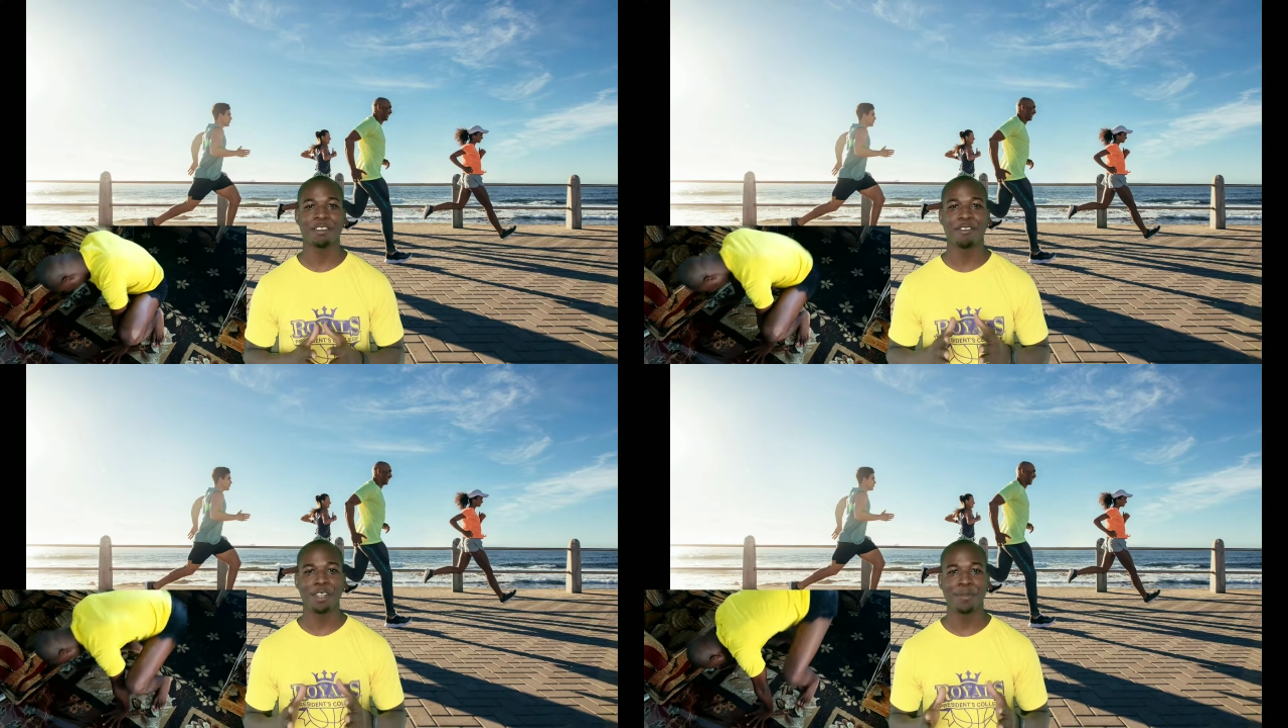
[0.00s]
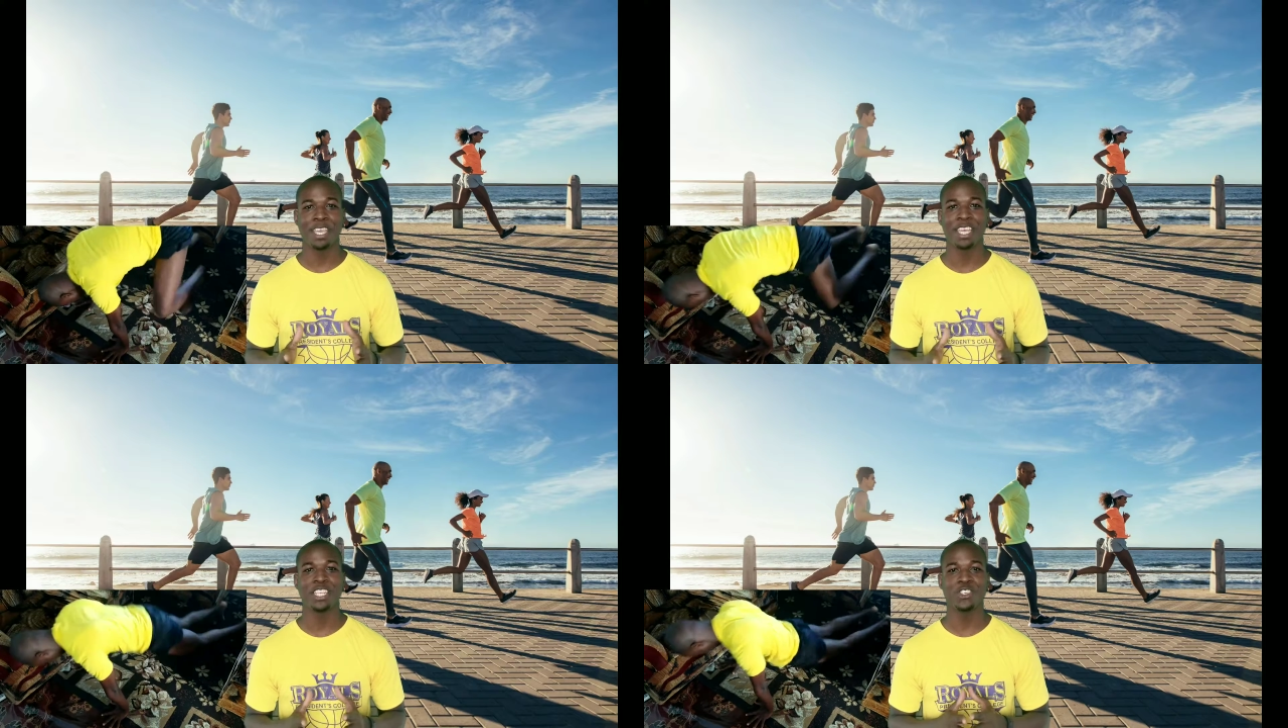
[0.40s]
I've really
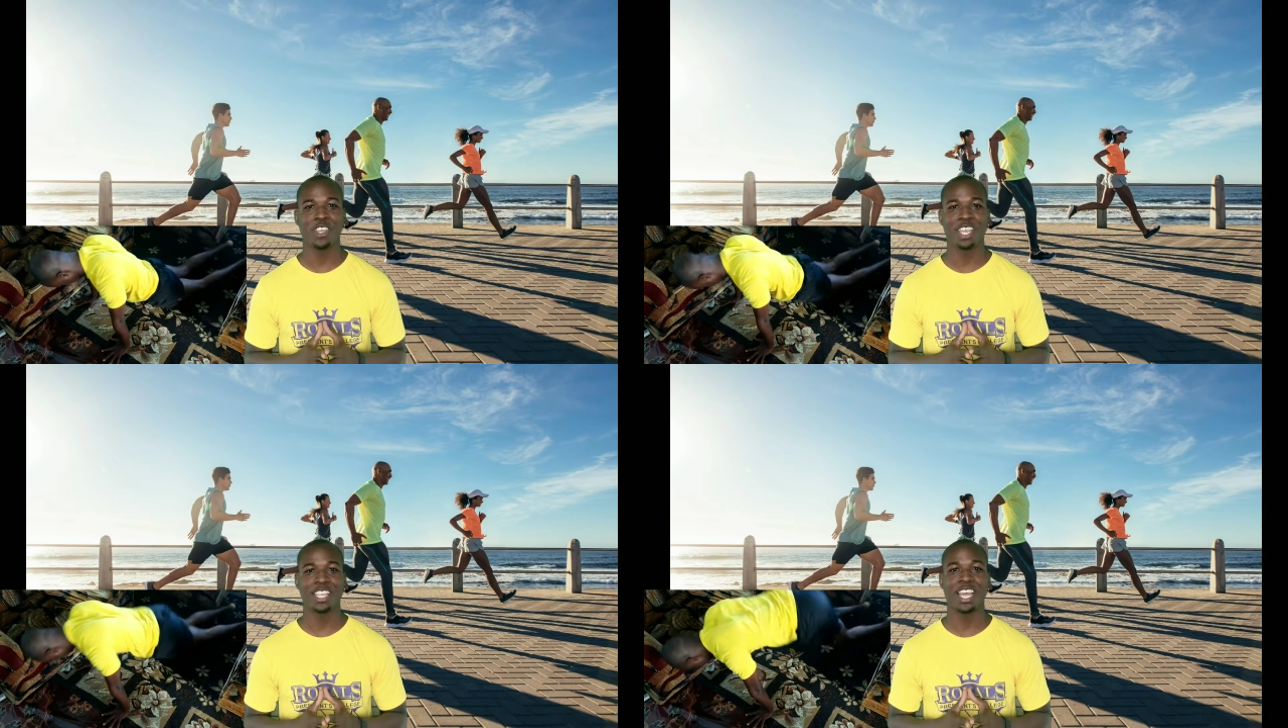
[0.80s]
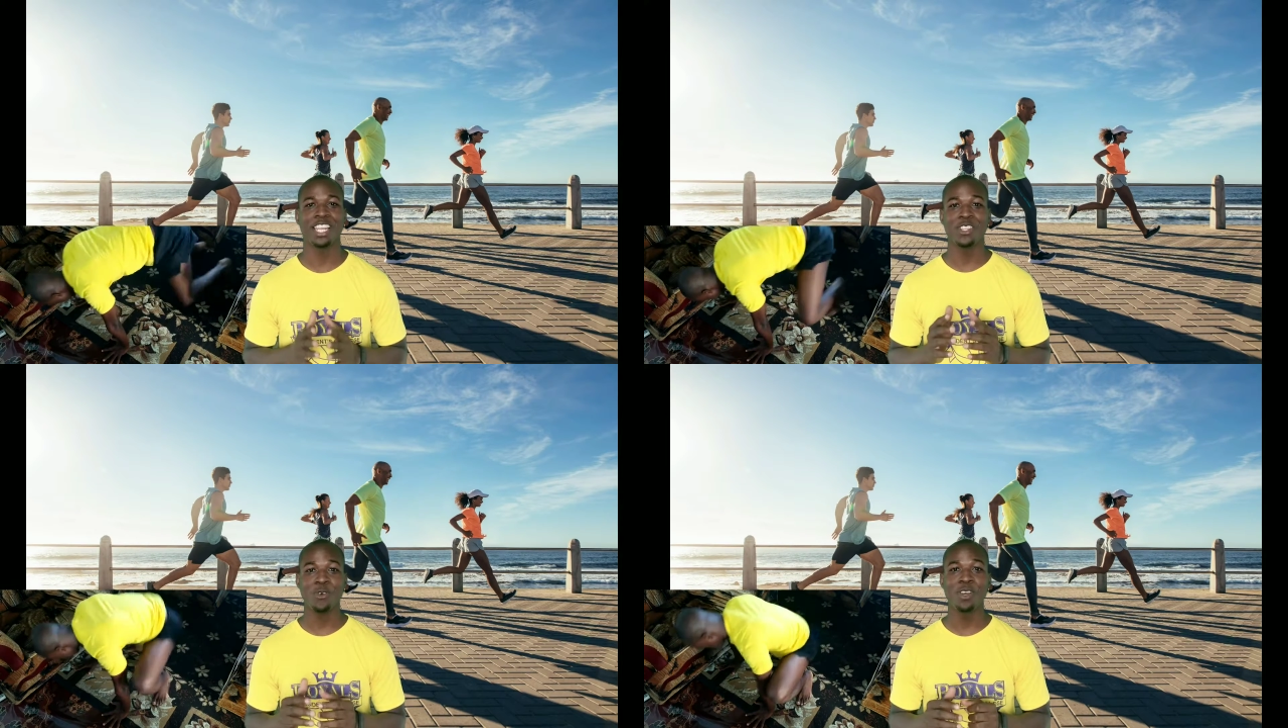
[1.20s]
been enjoying it and
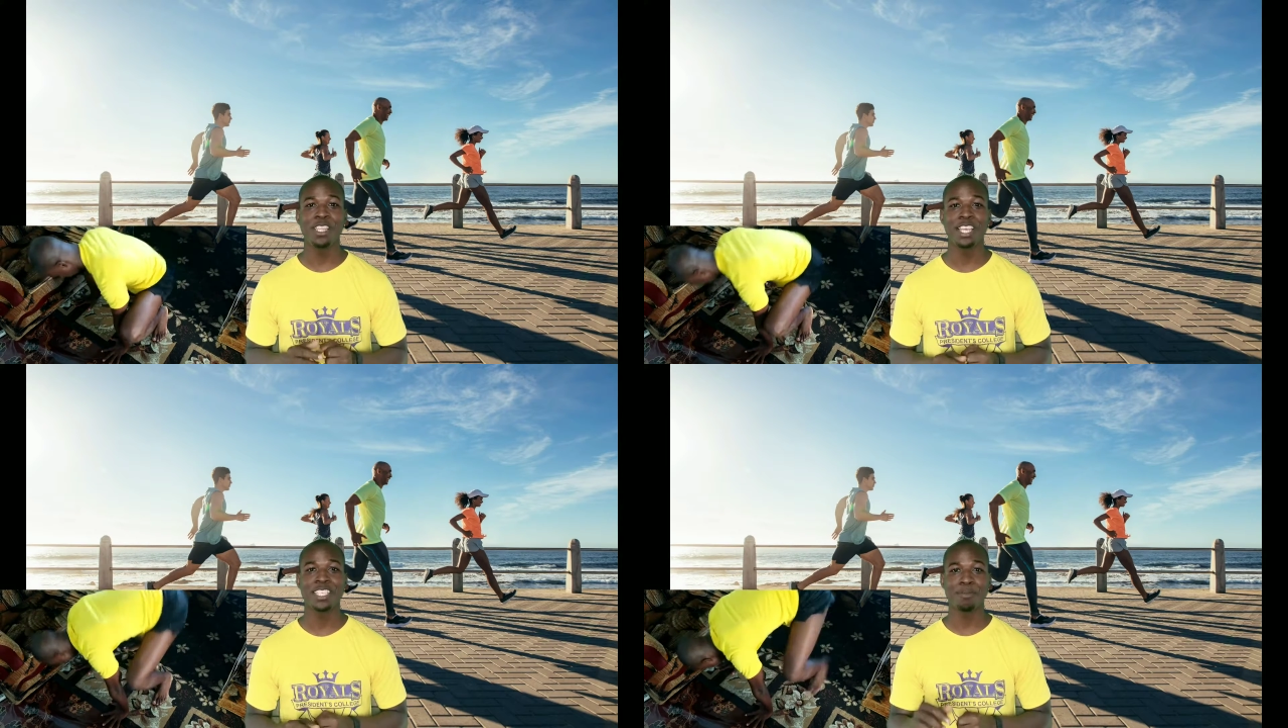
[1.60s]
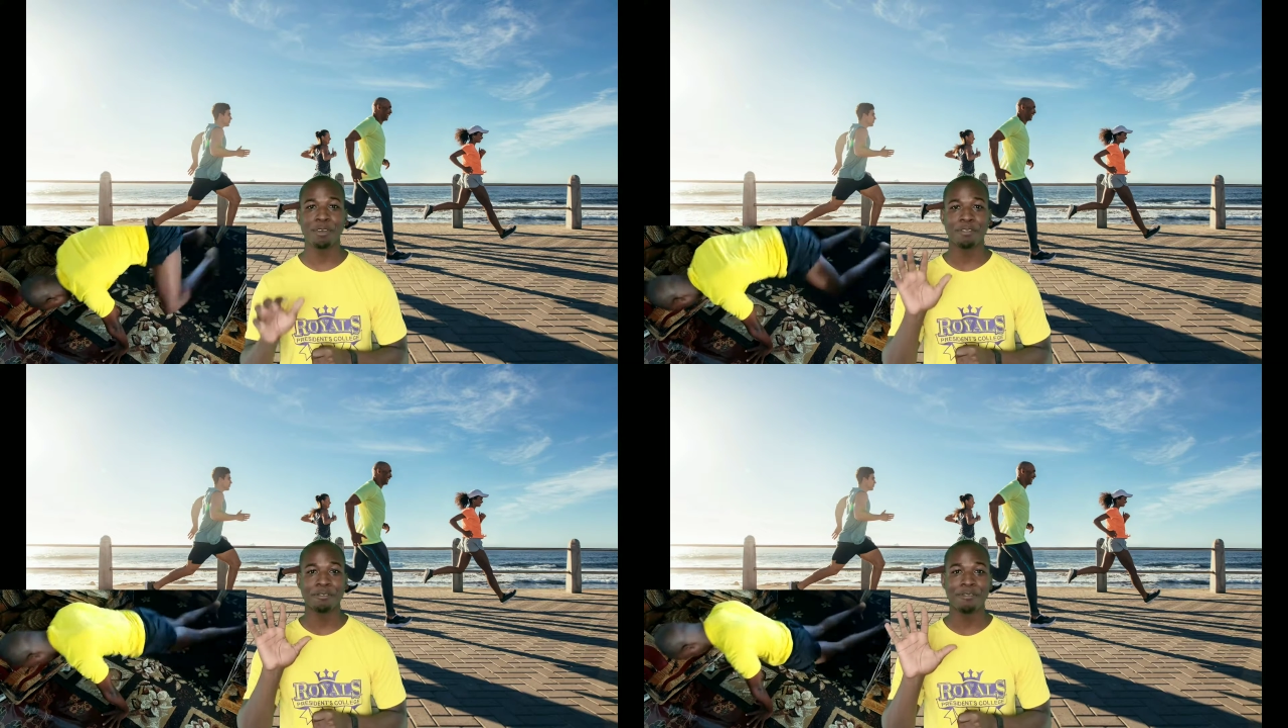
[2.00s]
it only takes
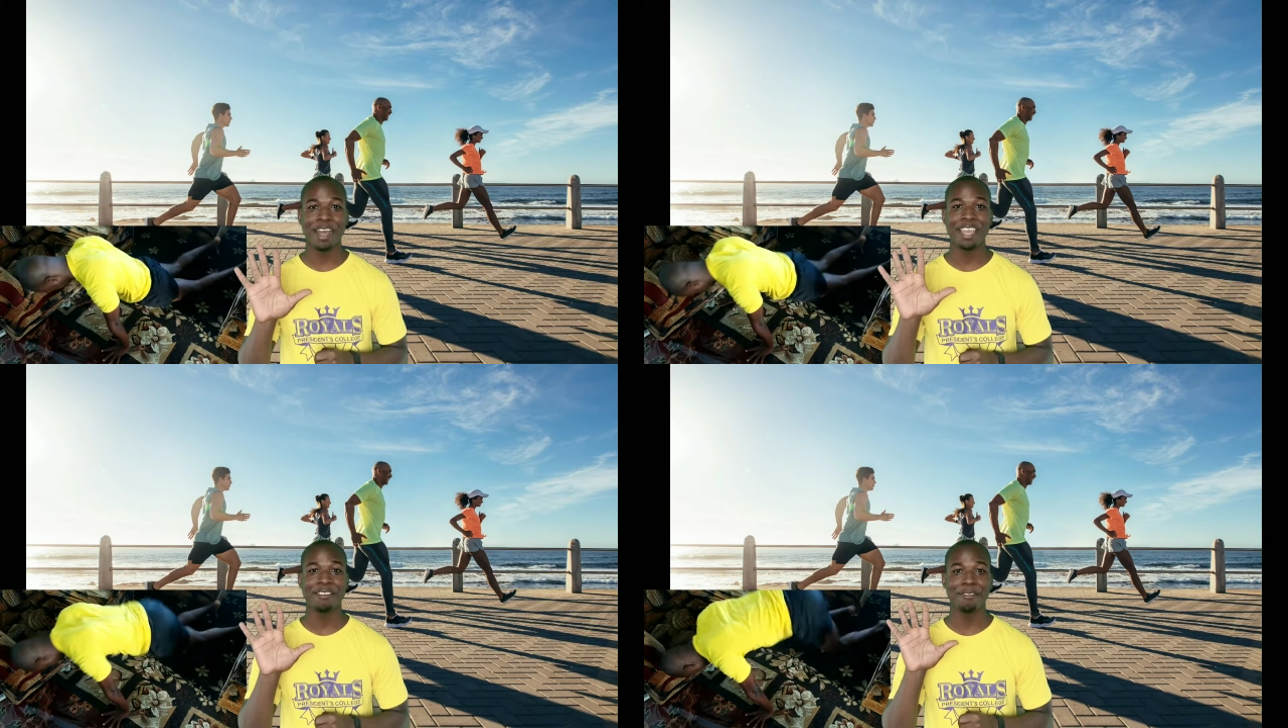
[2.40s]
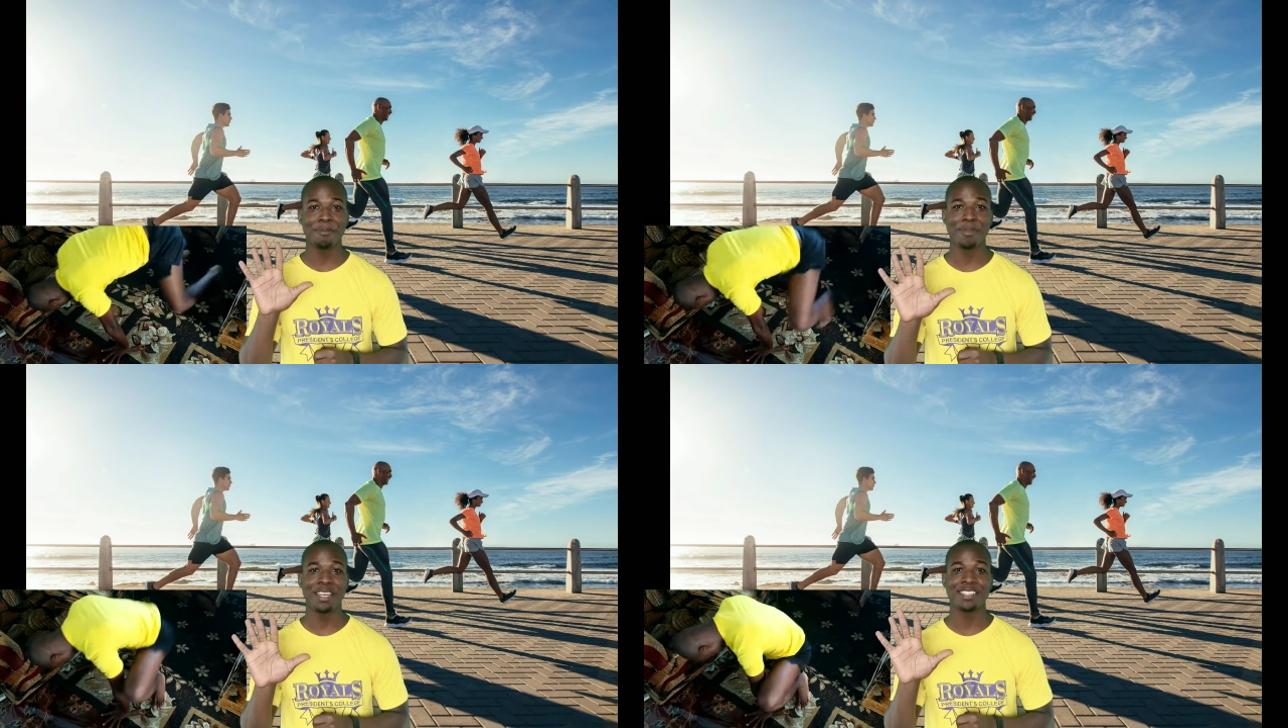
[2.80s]
about 5
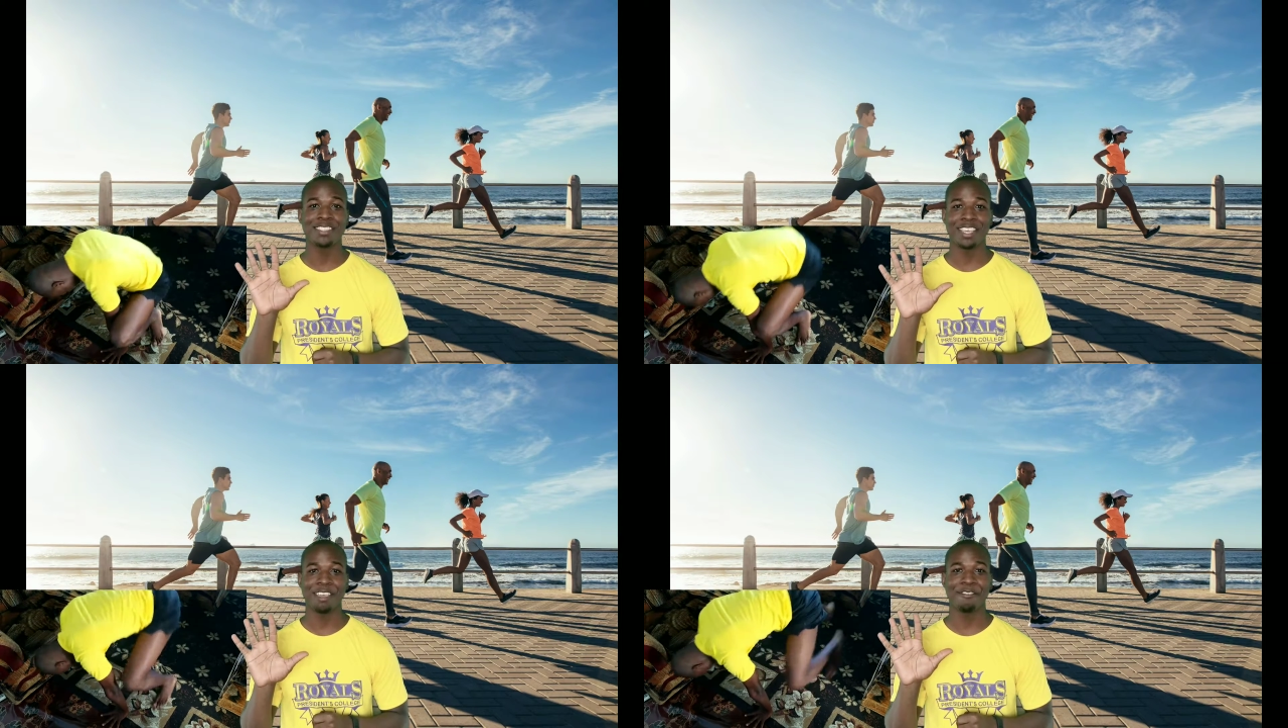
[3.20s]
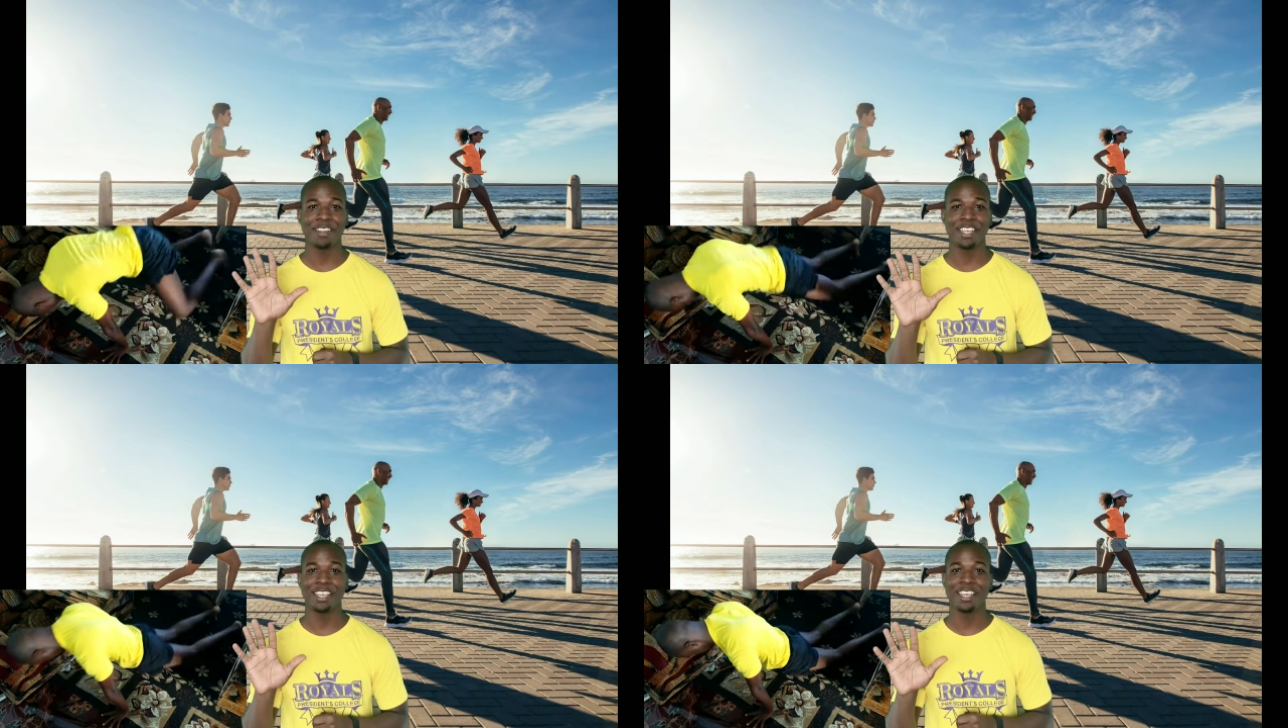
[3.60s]
minutes
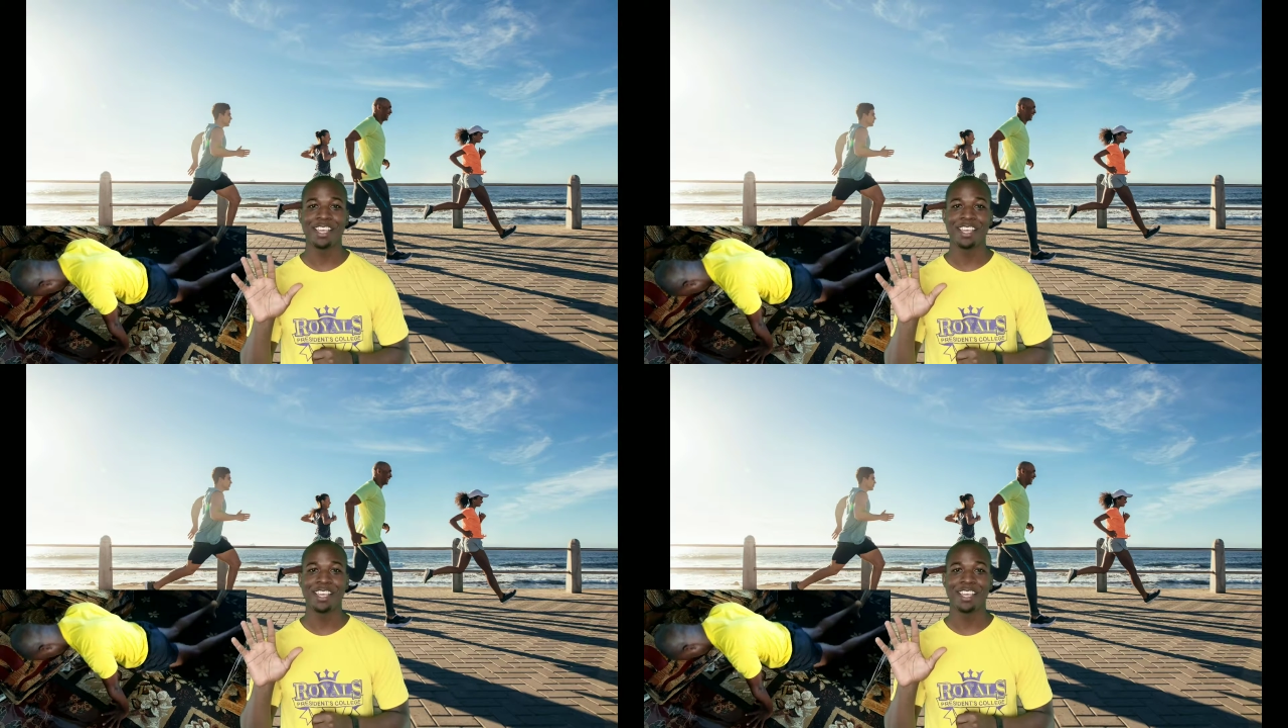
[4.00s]
every day.